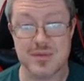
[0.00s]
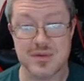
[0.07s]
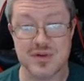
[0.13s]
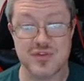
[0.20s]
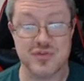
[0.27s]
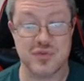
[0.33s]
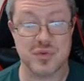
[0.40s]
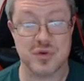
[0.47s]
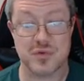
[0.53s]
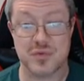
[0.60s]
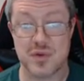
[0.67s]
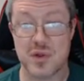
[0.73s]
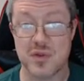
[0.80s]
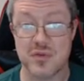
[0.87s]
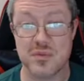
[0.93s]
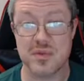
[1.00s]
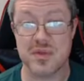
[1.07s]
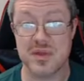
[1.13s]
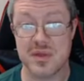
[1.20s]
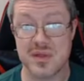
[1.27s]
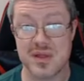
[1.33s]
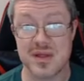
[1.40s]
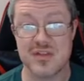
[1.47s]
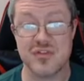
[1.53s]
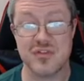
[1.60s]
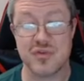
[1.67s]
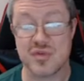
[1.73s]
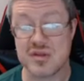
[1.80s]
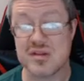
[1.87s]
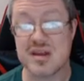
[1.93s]
which would have ultimately led to
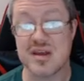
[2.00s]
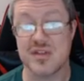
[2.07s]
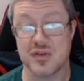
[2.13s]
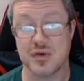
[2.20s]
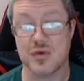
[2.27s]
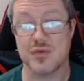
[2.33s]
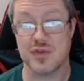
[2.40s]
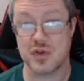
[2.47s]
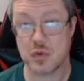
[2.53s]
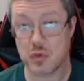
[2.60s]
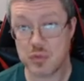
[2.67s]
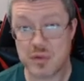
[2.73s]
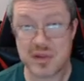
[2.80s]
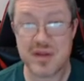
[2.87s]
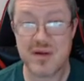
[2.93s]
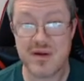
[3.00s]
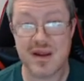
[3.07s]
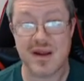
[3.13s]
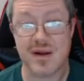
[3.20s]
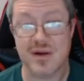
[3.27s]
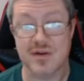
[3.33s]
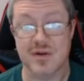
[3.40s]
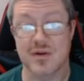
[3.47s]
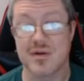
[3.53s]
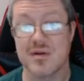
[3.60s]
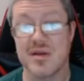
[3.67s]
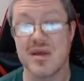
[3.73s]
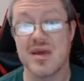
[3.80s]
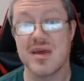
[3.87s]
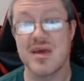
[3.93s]
the death of your player character
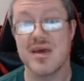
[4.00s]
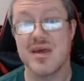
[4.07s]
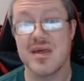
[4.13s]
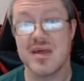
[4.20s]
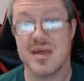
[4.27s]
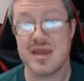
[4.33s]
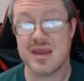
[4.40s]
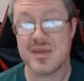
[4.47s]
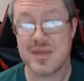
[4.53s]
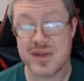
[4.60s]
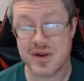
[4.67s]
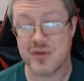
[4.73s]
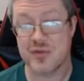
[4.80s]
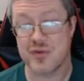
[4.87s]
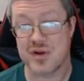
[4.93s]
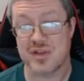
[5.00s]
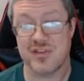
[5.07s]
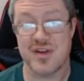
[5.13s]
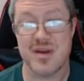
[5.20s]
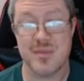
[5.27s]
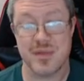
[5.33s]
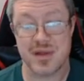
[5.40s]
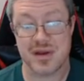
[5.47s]
in that alternate timeline.